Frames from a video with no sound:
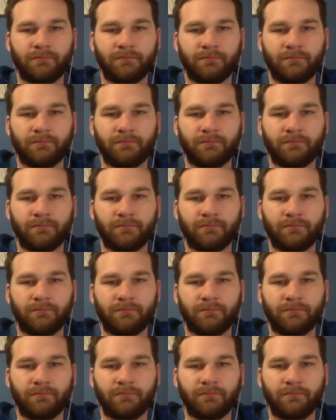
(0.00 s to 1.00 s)

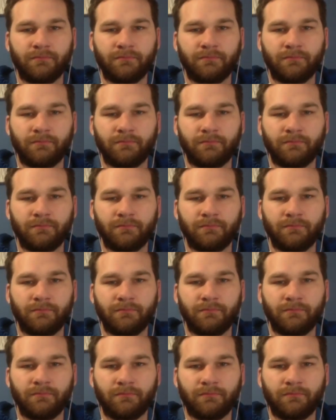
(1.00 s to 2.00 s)

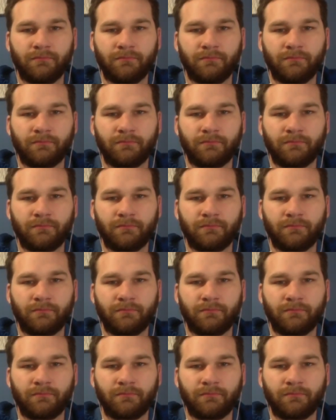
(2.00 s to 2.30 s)
This person isn't speaking.